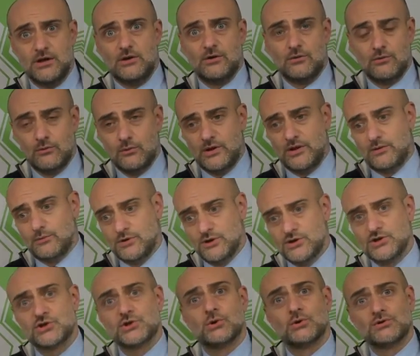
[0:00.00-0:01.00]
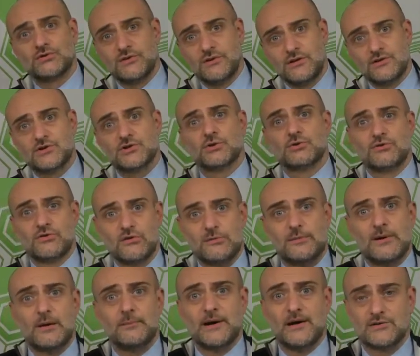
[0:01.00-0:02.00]
with a shorter
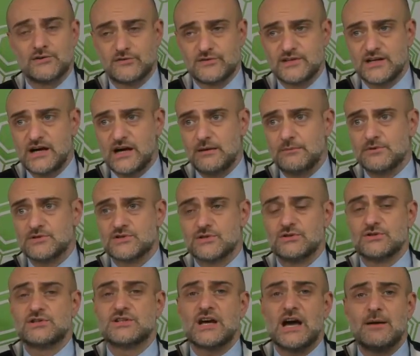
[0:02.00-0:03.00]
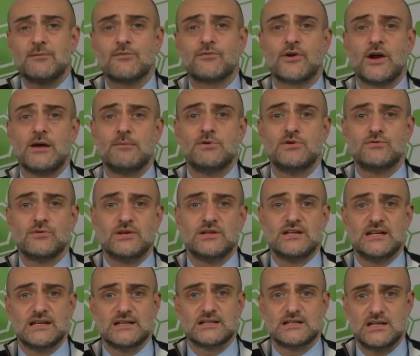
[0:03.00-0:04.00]
amount of time. So the time frame between
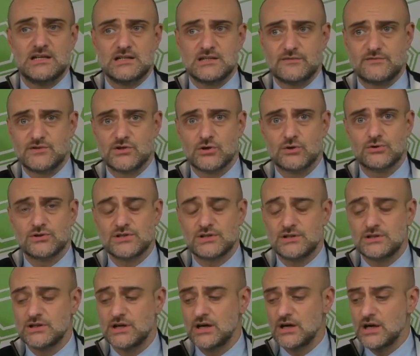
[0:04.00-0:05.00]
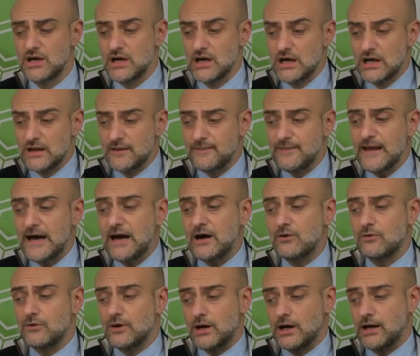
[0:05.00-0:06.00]
DLCs have shortened.
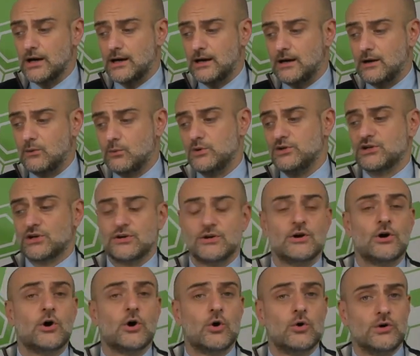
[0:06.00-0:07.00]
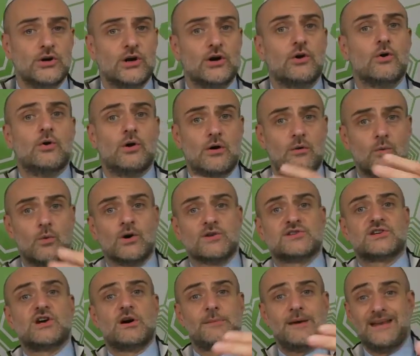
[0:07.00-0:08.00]
Now we don't know what's
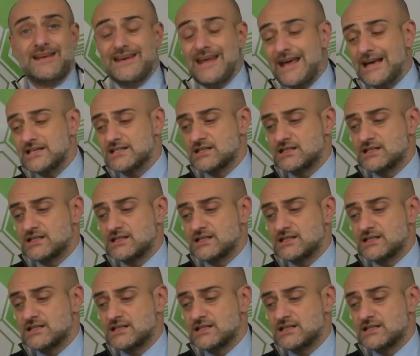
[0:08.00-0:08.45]
coming next